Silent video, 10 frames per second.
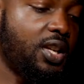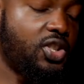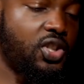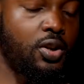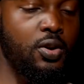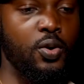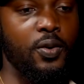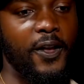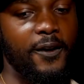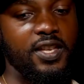
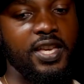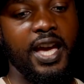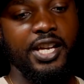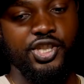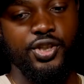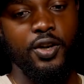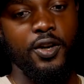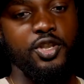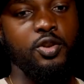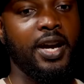So yeah,
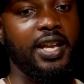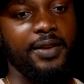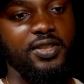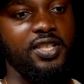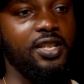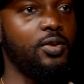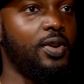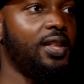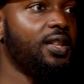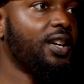sure, you might have to deal
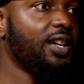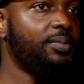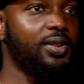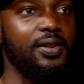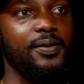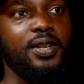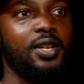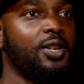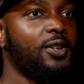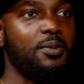with a couple of
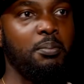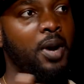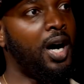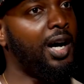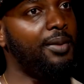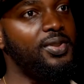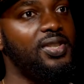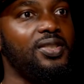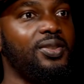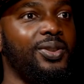
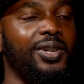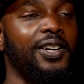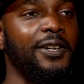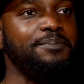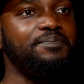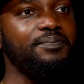mobs or